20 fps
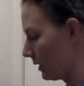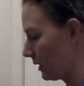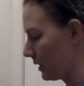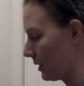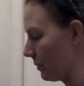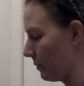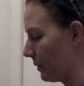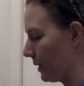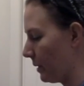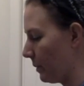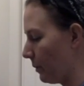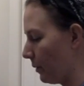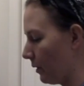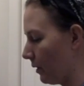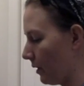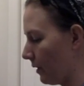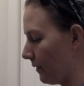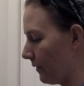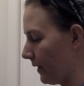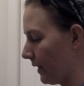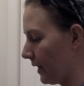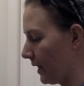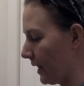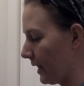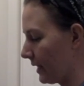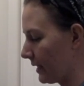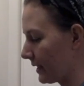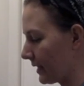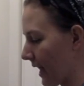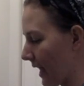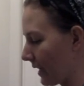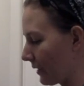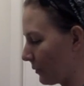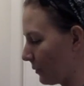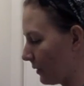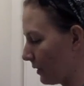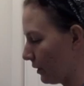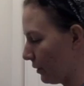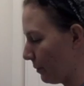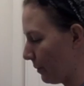Some people are very exact
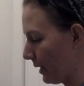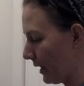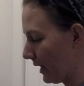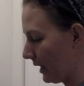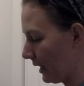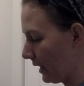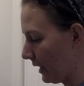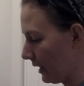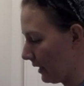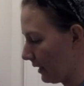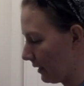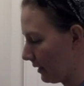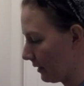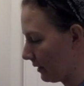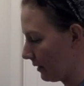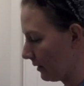with their baking.